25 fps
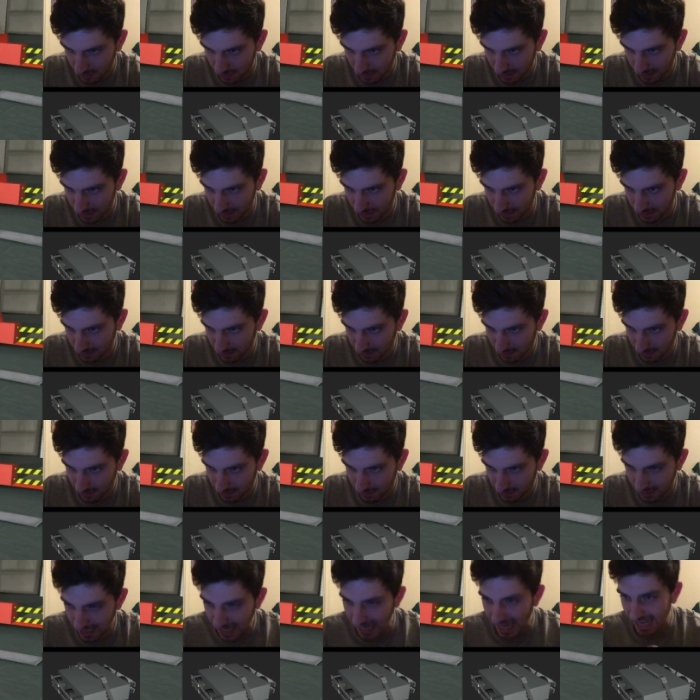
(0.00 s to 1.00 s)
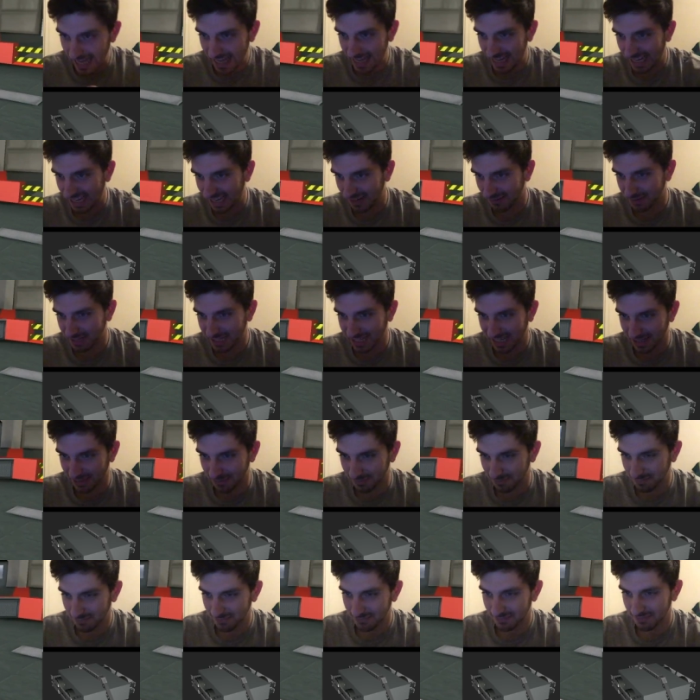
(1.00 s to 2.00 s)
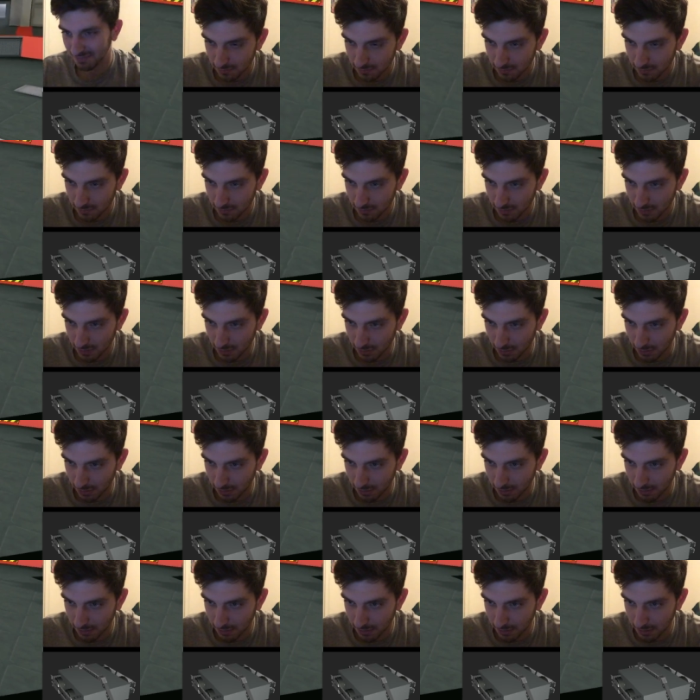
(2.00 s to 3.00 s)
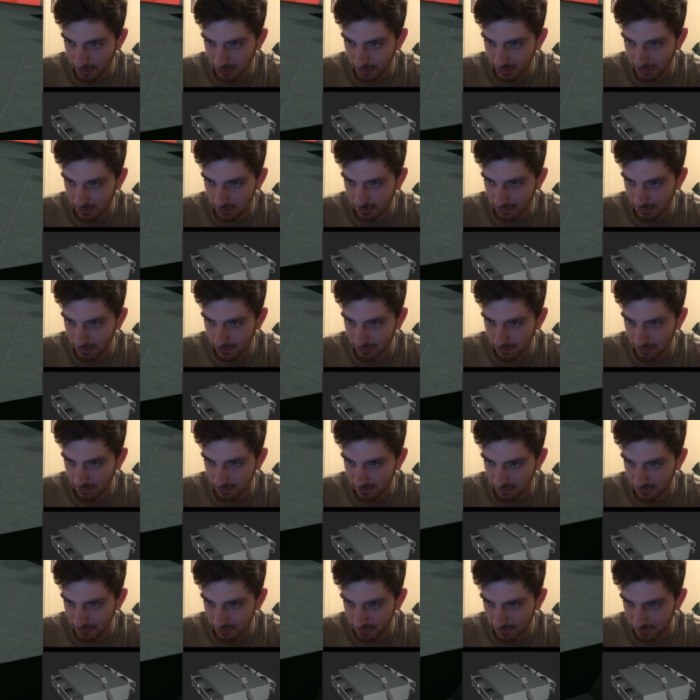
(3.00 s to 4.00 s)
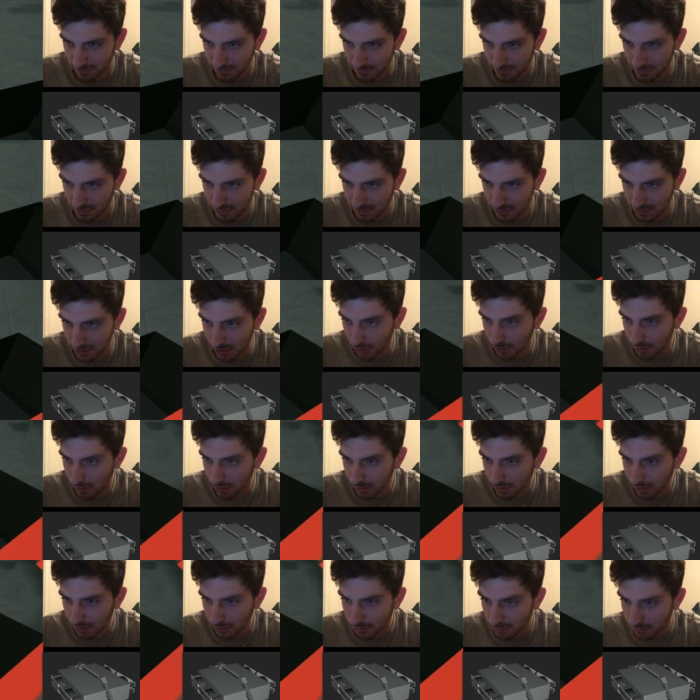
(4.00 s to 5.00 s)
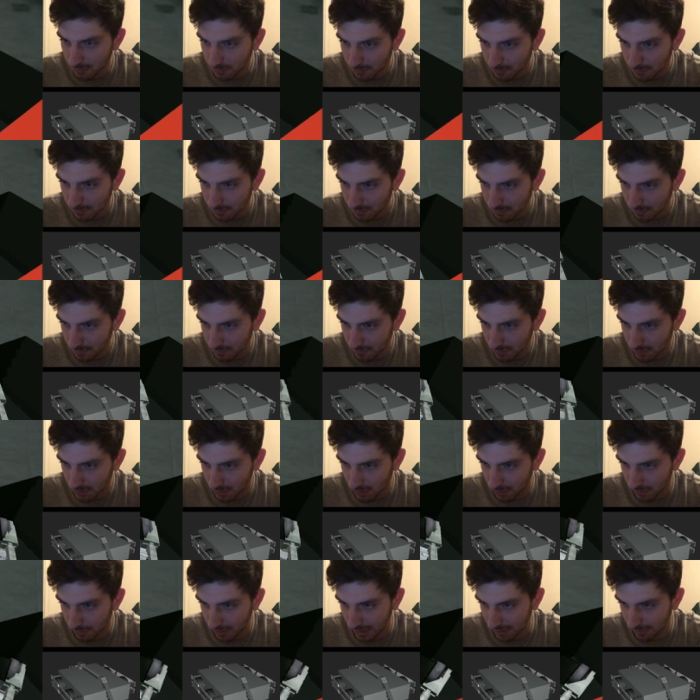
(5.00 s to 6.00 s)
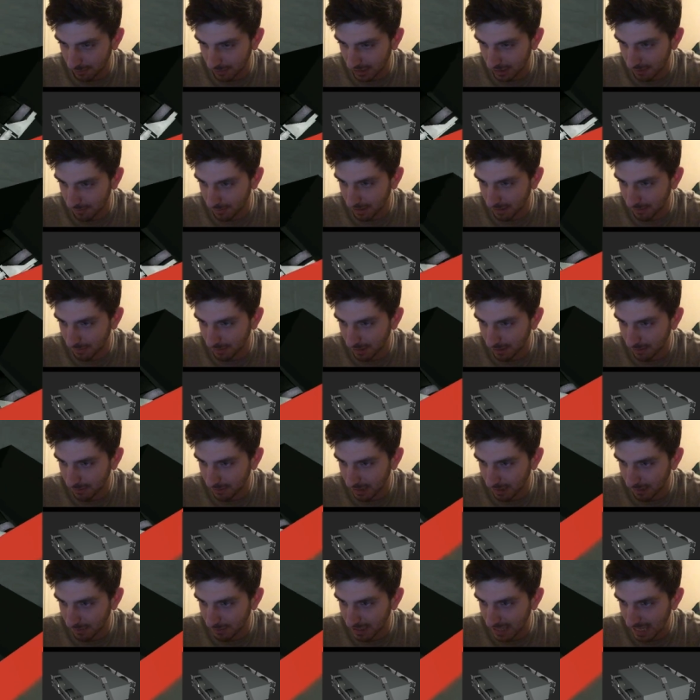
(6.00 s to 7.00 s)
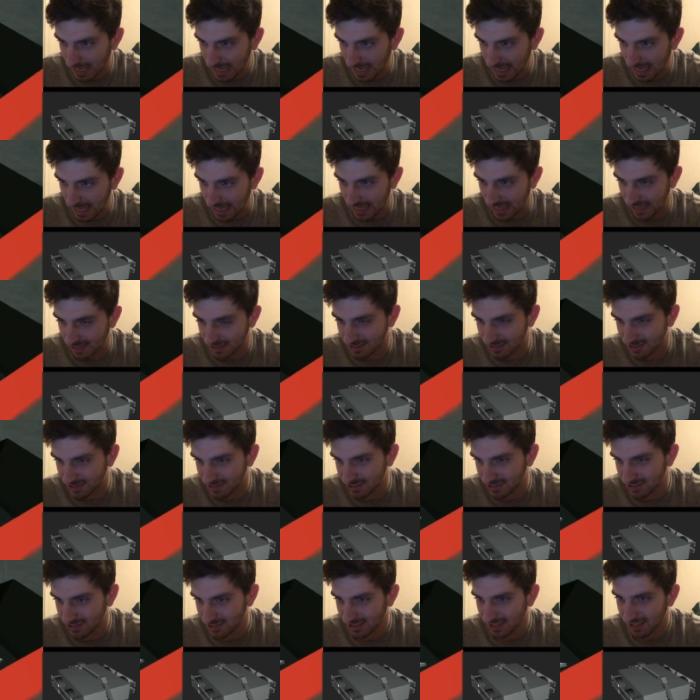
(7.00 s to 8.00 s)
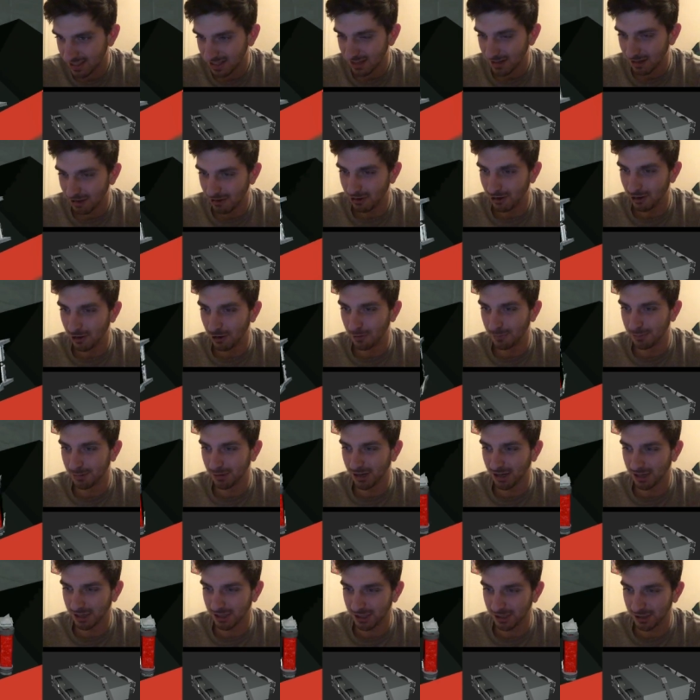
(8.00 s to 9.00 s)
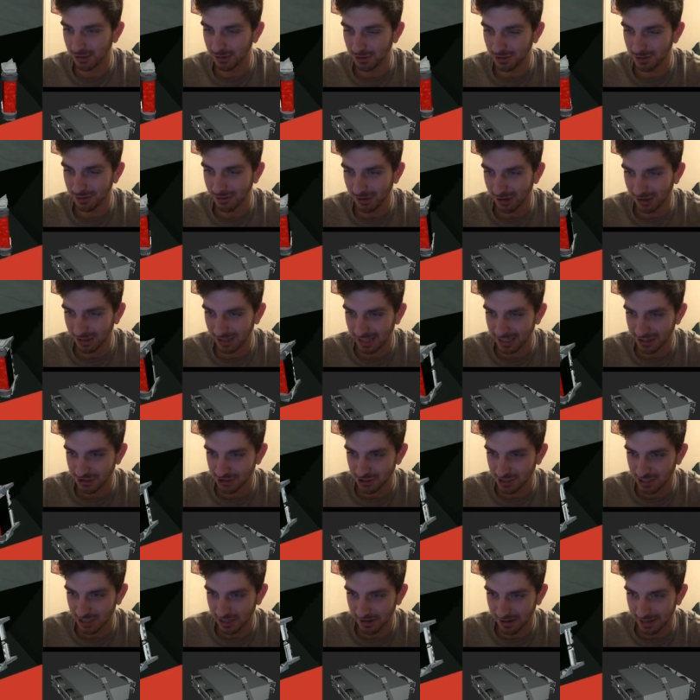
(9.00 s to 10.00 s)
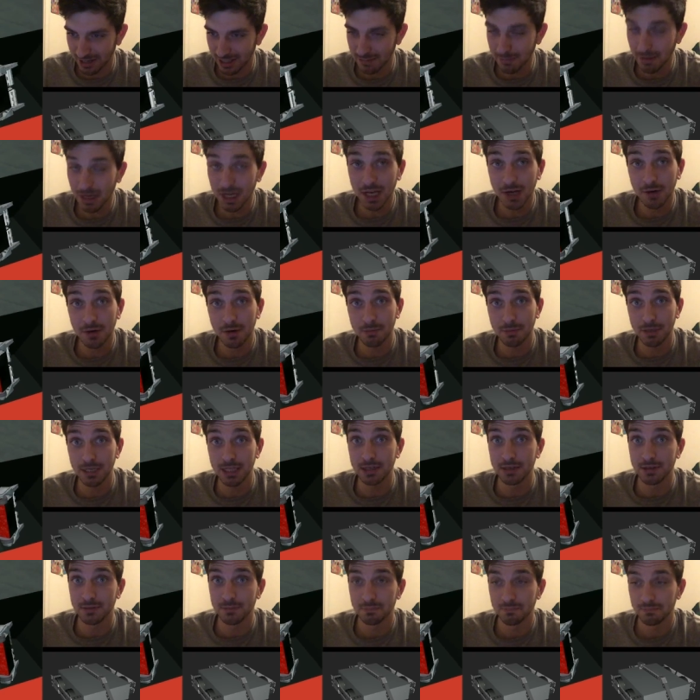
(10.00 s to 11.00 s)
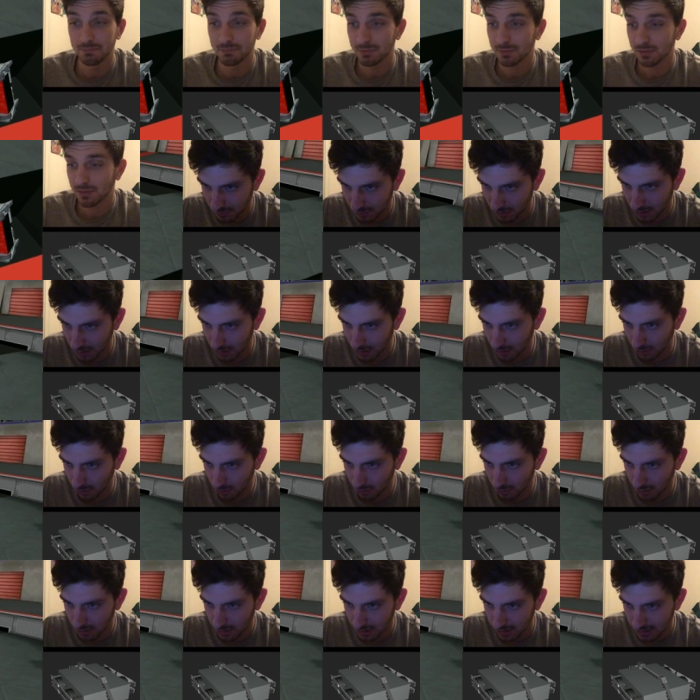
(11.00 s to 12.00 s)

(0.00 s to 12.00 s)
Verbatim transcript: Get in. Yeah! We got him. Go, go, go, go, go. Go, go, go! We got him, we got him, we got him, we got him, we got him. Yes! Oh, Bronco, you are legendary. He might go unbeaten. No.